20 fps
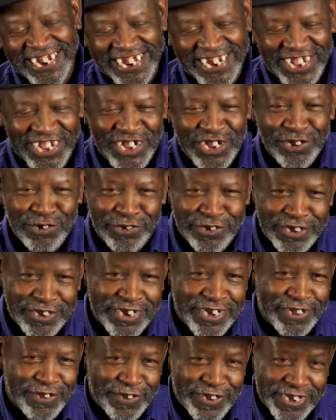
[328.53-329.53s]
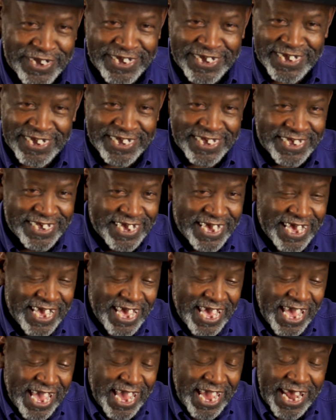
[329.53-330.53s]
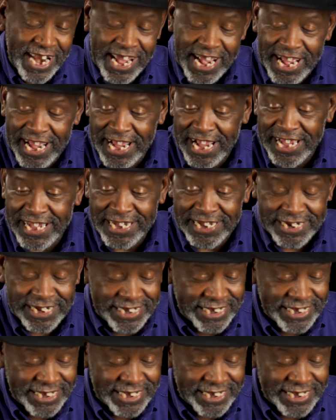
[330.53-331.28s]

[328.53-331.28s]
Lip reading: in all 10 of her kids. And